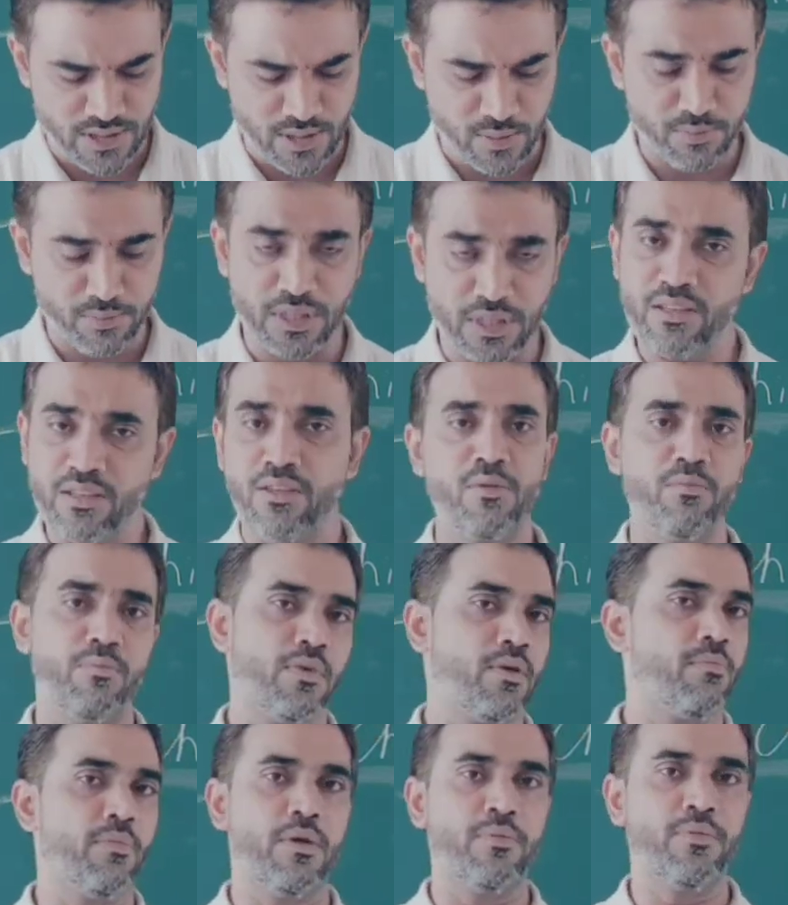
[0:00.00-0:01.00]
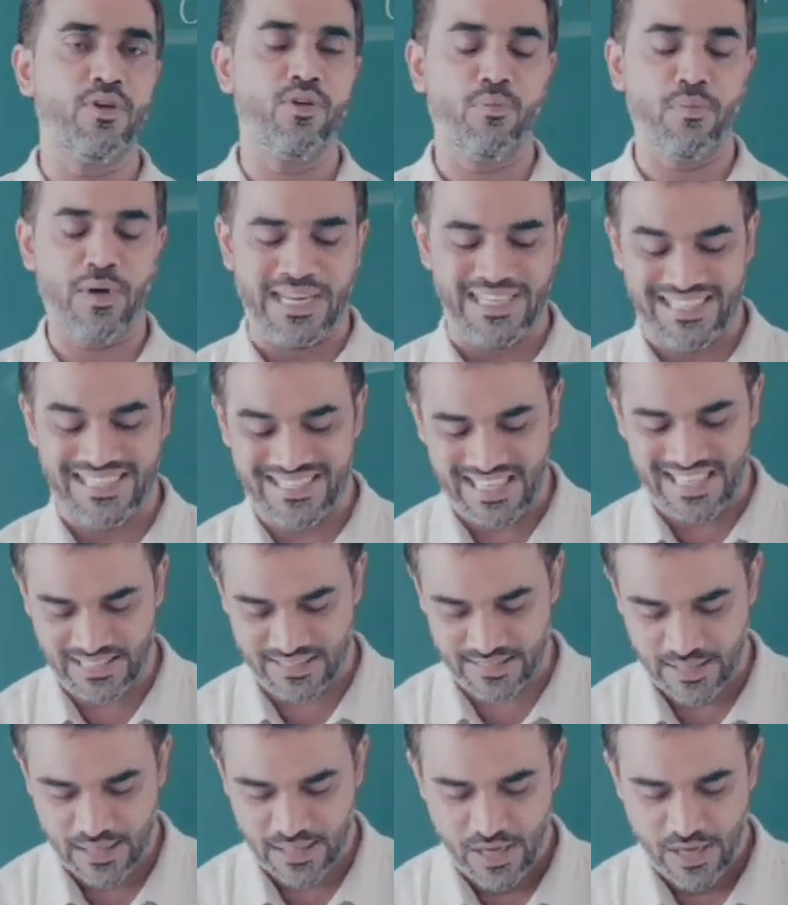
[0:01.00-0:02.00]
something, maybe your mind
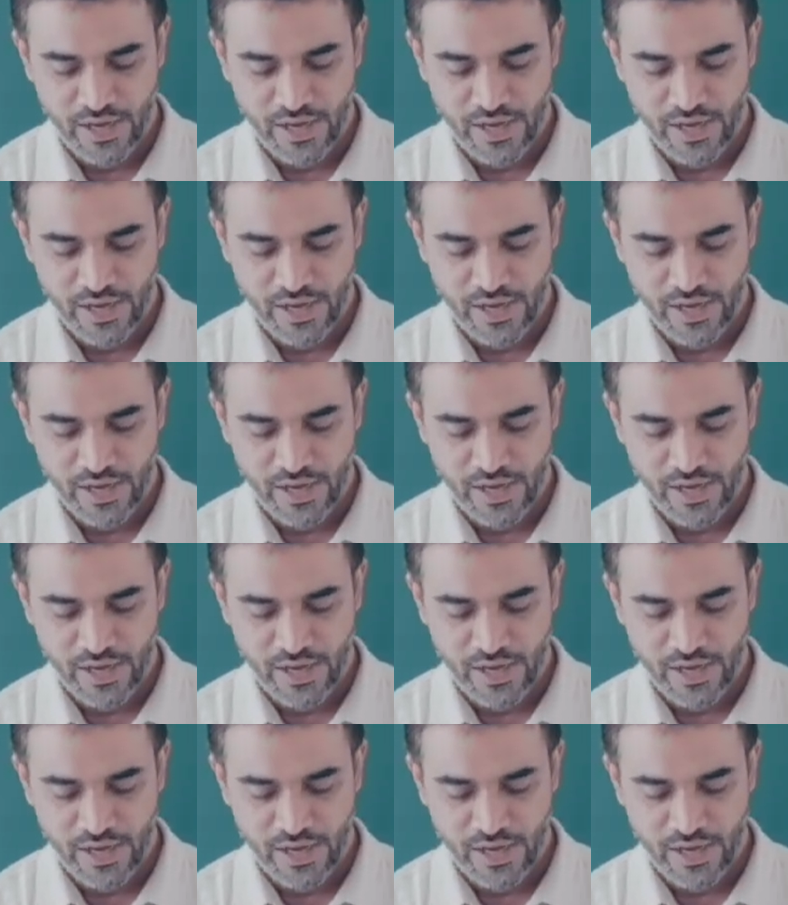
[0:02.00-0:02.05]
says.